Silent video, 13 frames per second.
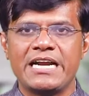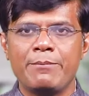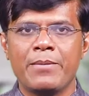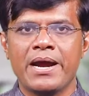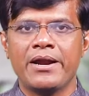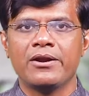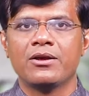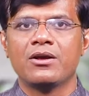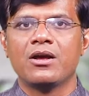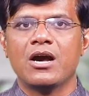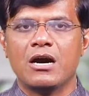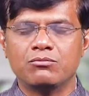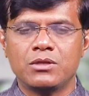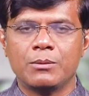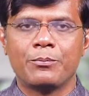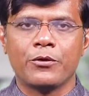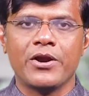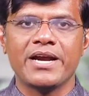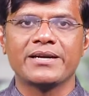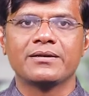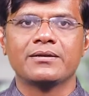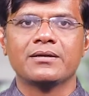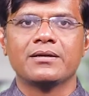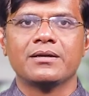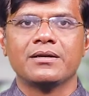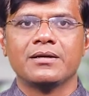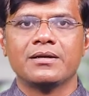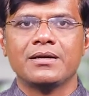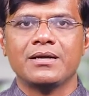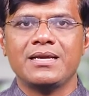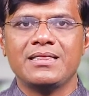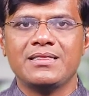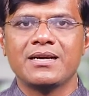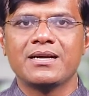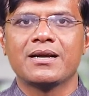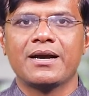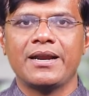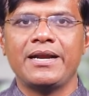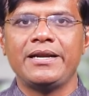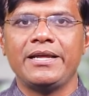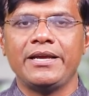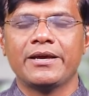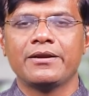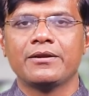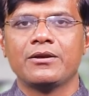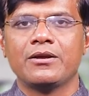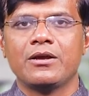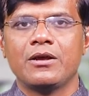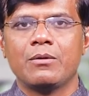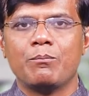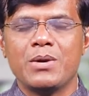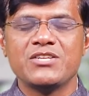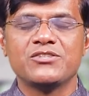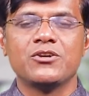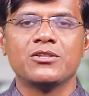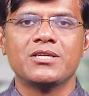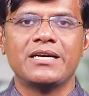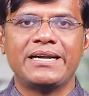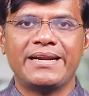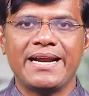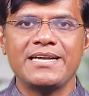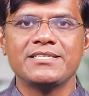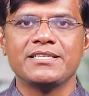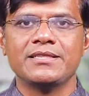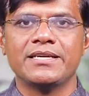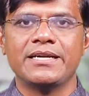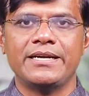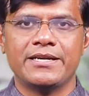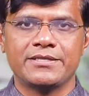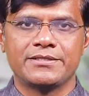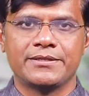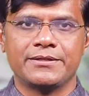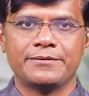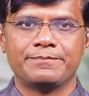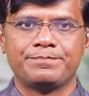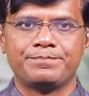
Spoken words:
demand of the product in the current year based on the trends in the industry.